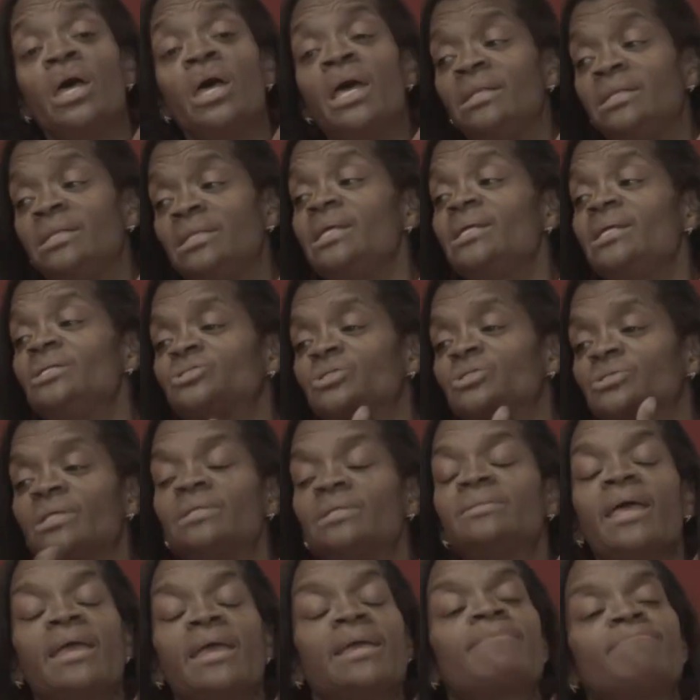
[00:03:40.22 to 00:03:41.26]
need so
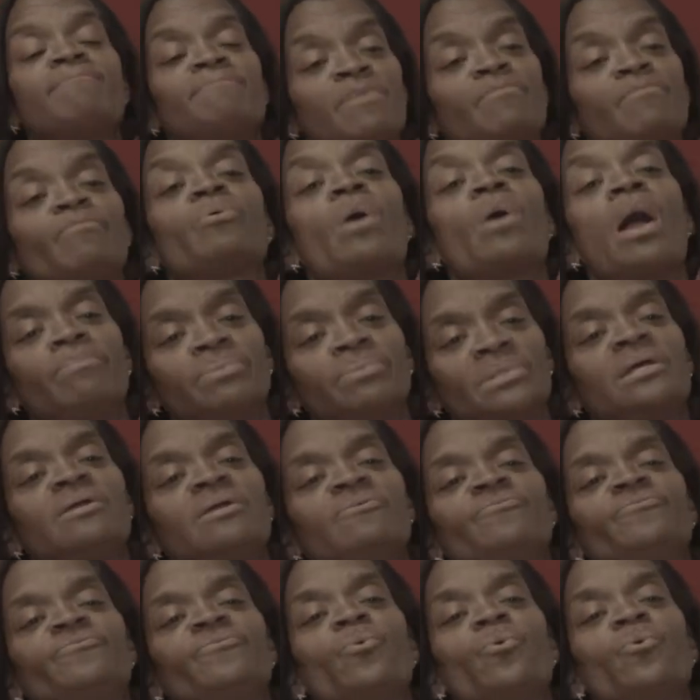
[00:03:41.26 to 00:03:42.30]
that they can be properly
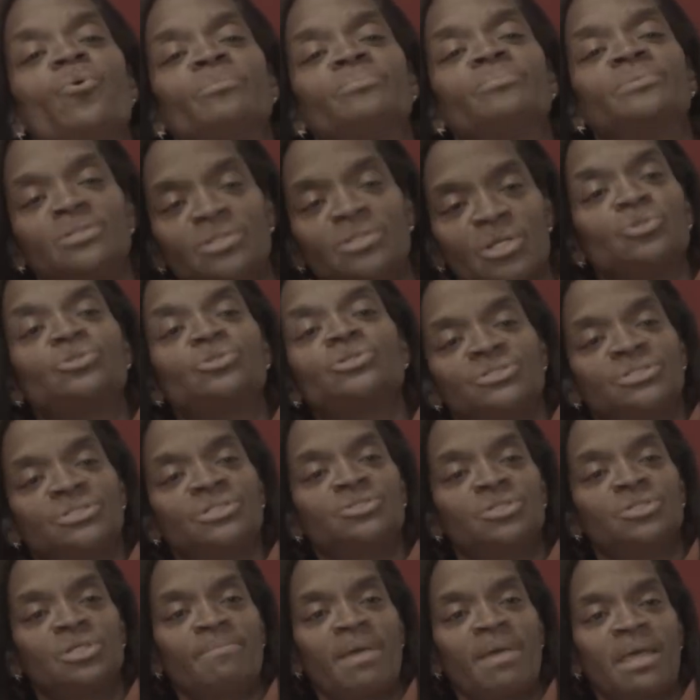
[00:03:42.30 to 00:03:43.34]
informed in their
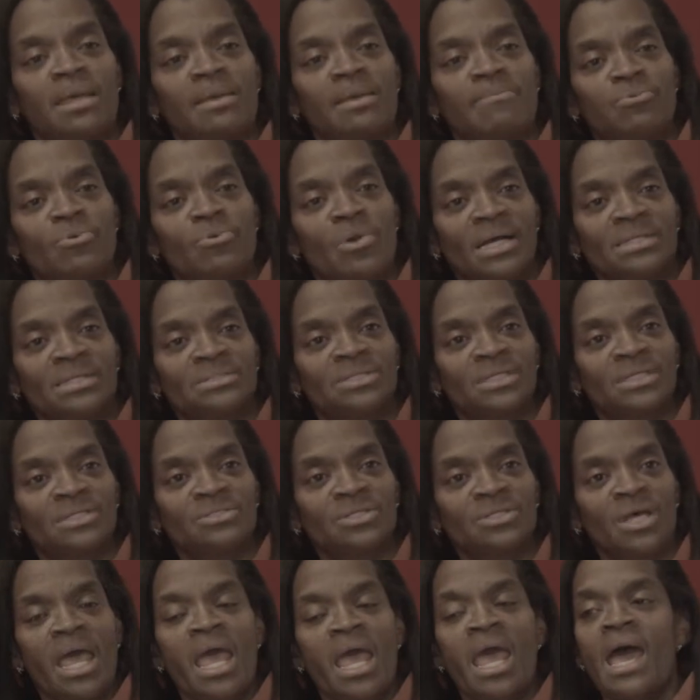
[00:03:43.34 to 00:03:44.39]
decision-making process.
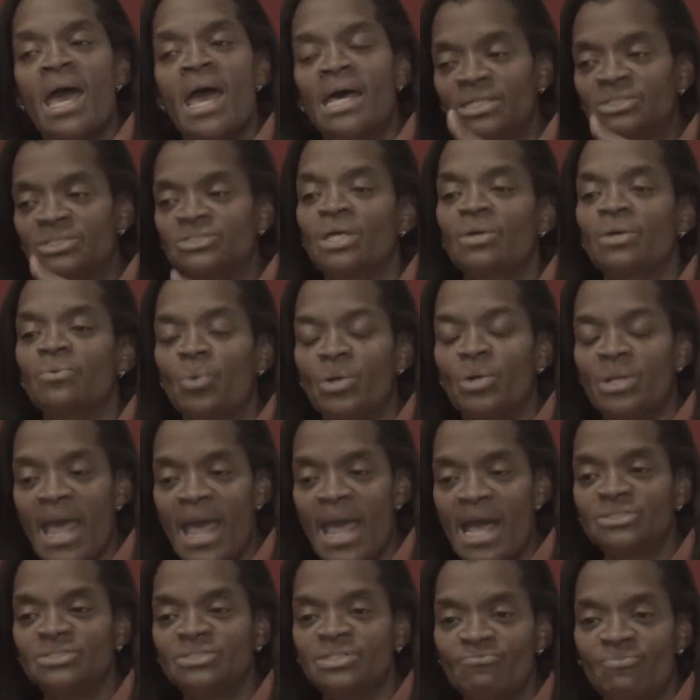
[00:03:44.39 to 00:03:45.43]
And I think what
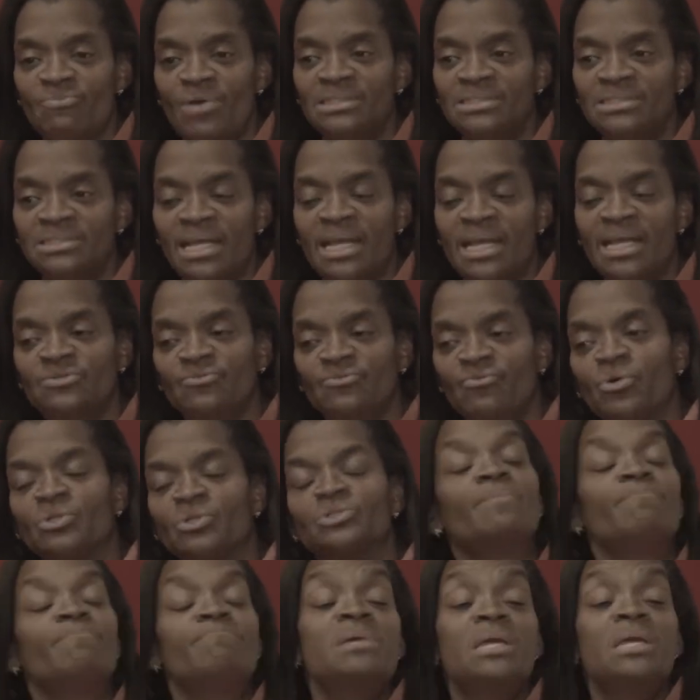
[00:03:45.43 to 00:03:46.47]
Housing Rights stands for
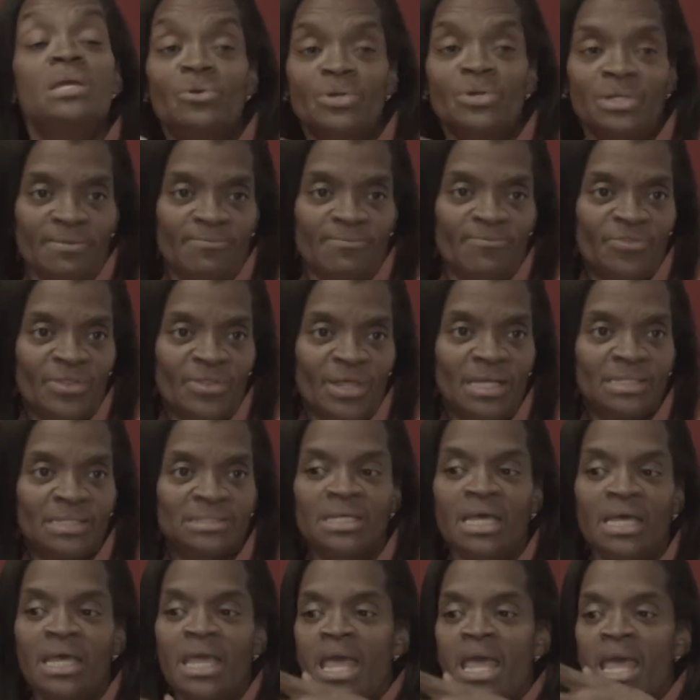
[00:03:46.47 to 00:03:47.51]
is a myriad of
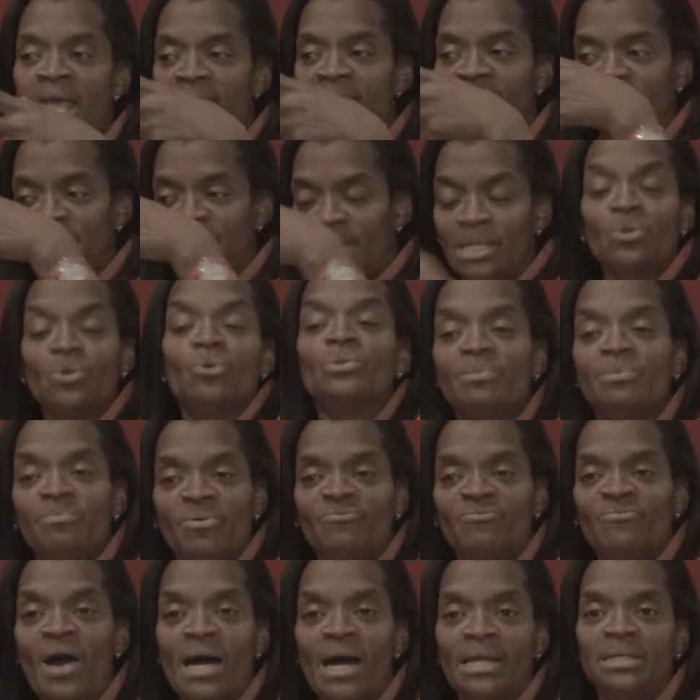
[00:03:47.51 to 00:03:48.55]
things. It's not only
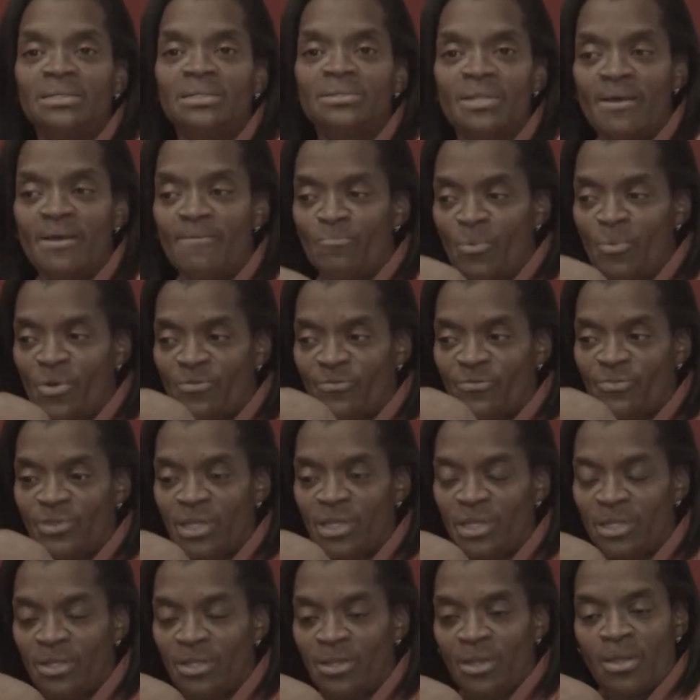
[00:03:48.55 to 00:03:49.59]
providing them with
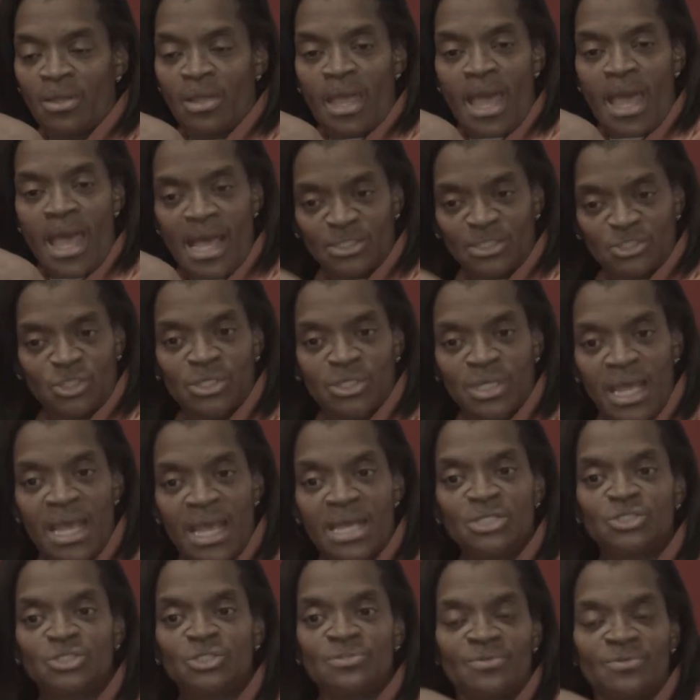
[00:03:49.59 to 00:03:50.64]
the
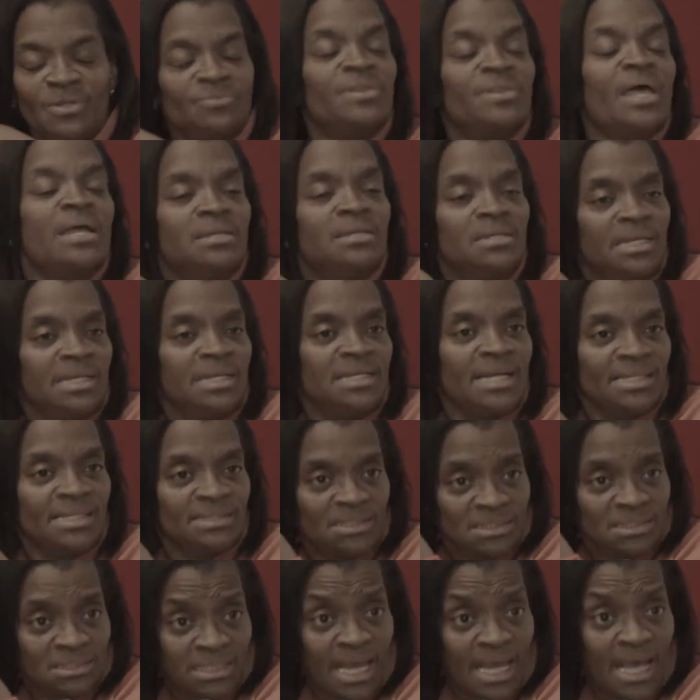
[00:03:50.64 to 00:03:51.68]
education that they need
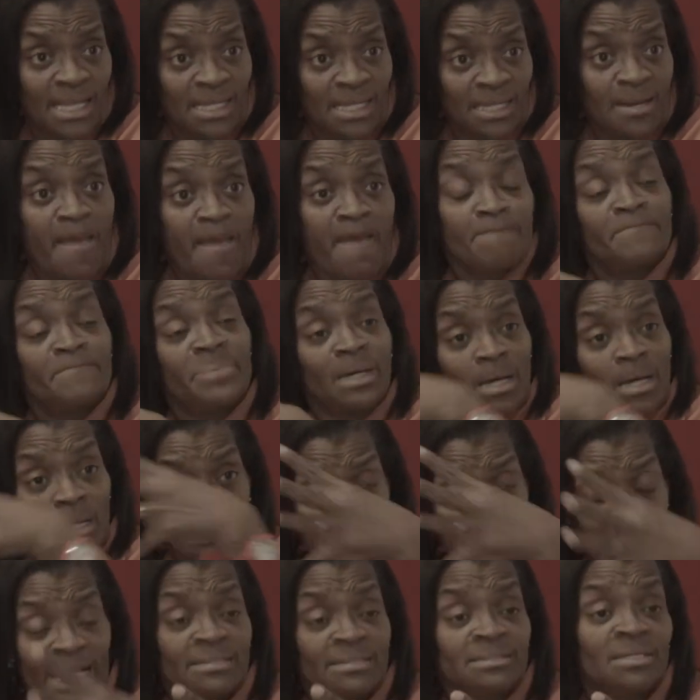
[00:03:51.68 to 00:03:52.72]
as a tenant, but
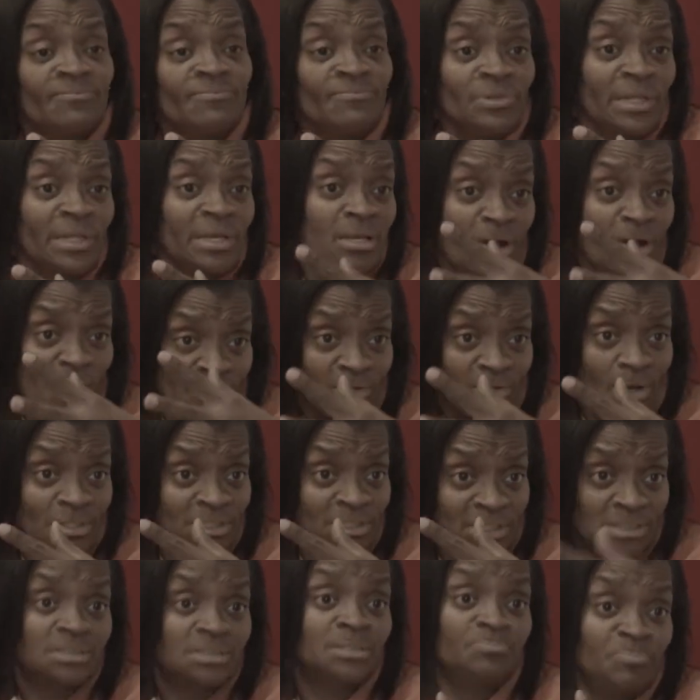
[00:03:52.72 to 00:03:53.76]
collectively
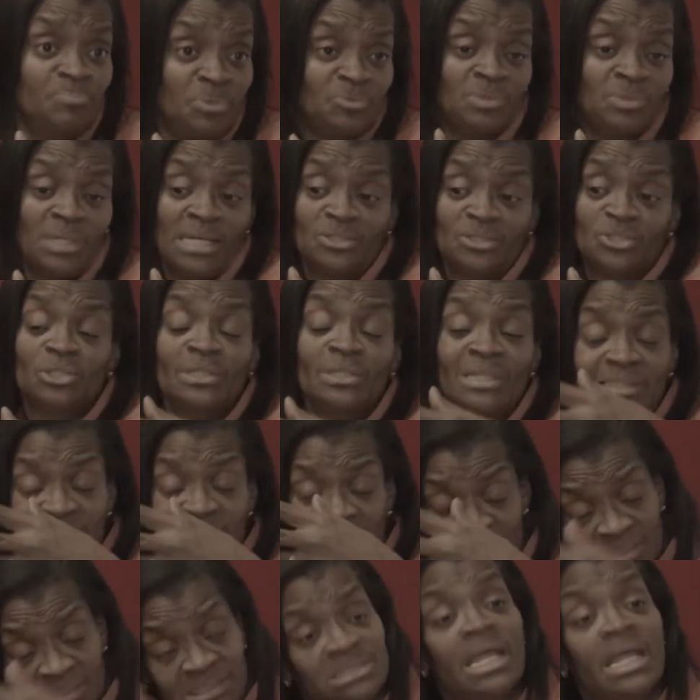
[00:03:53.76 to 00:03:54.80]
potentially
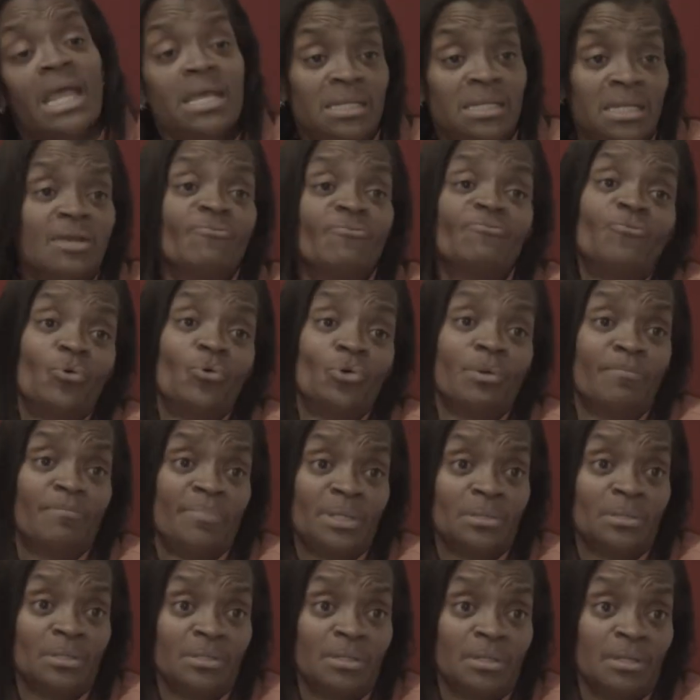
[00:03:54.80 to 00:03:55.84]
sustaining
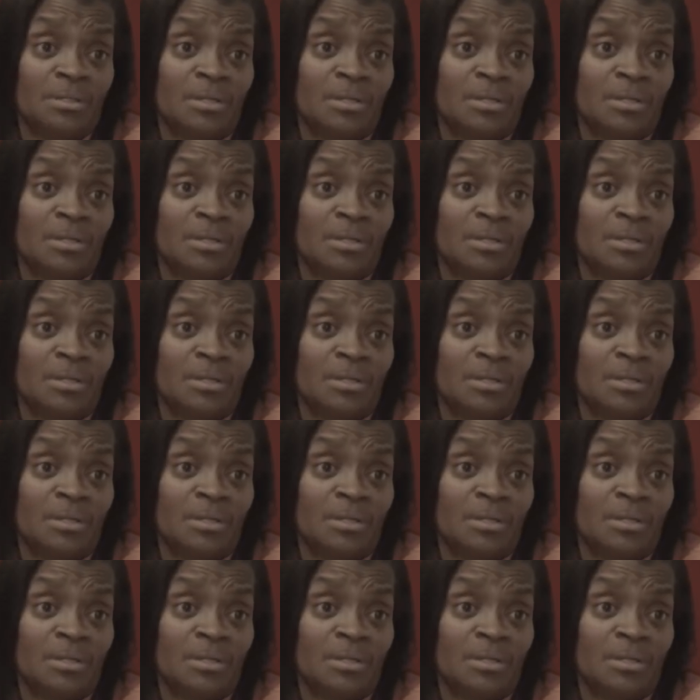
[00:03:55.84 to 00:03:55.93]
affordability.